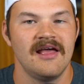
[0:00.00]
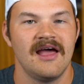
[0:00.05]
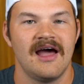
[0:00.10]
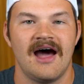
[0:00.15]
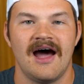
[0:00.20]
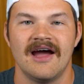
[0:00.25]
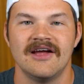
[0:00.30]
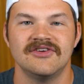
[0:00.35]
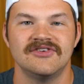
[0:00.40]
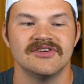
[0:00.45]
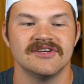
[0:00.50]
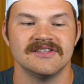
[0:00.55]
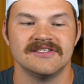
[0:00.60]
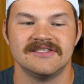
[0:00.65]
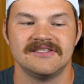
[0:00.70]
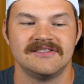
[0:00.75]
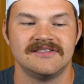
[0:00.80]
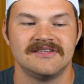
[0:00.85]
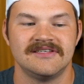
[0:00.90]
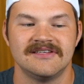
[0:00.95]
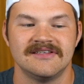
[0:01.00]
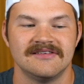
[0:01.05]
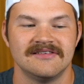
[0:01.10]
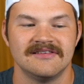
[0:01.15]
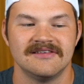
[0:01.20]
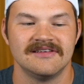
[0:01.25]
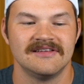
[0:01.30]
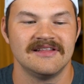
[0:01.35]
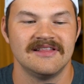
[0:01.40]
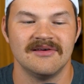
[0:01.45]

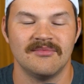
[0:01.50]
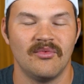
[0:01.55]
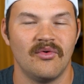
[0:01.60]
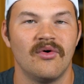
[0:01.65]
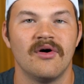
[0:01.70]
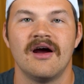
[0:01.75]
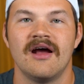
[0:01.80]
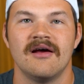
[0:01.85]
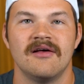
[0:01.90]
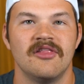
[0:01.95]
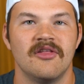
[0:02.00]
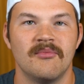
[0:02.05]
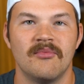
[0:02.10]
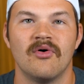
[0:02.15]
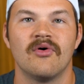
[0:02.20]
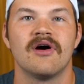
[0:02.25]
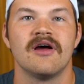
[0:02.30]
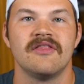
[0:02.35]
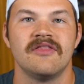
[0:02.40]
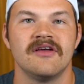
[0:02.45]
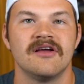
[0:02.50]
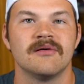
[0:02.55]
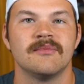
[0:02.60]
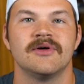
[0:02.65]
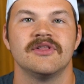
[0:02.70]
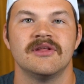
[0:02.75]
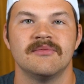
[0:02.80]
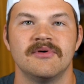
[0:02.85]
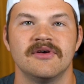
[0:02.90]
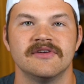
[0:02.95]
The more I think
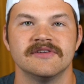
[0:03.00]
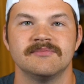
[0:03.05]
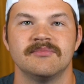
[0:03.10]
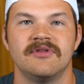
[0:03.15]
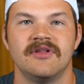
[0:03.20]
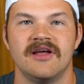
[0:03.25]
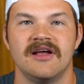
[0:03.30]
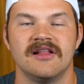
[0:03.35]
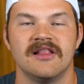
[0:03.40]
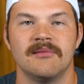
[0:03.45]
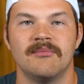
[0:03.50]
about the Bills playing,